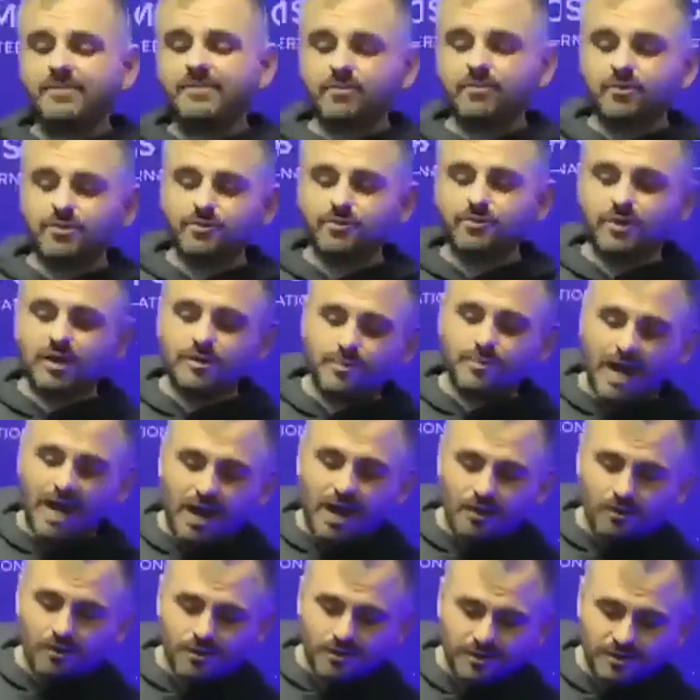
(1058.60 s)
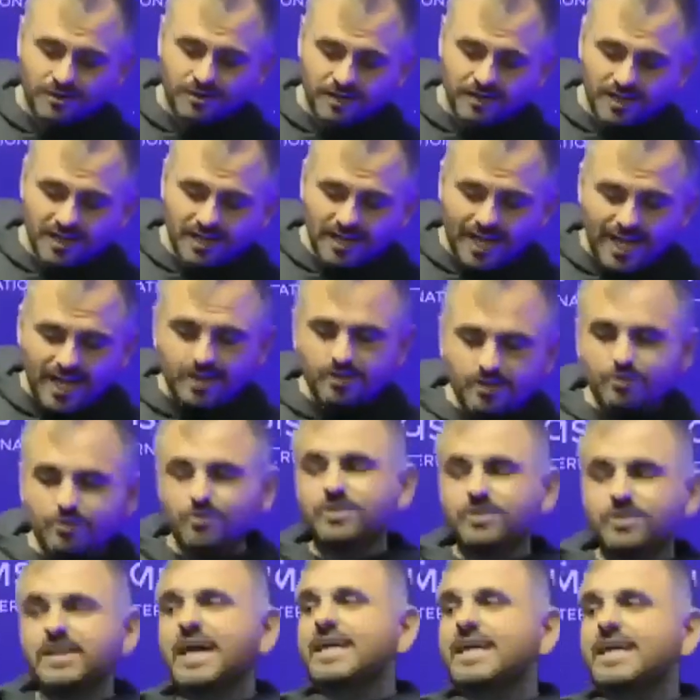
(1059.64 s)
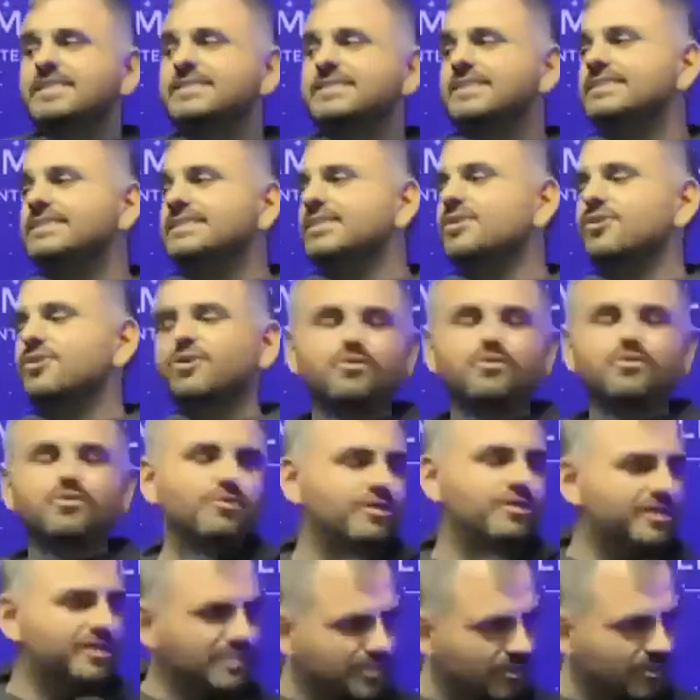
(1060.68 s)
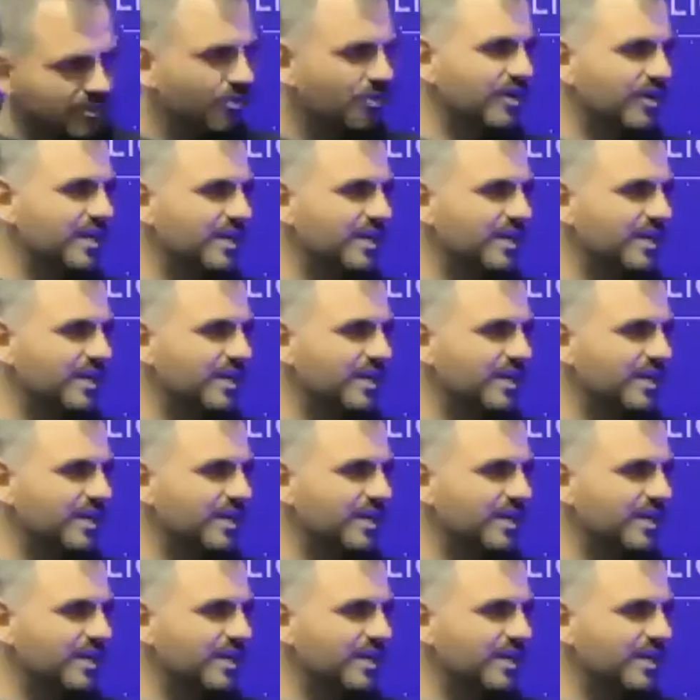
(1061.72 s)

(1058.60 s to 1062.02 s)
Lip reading: with great power and who lightens the earth with his glory.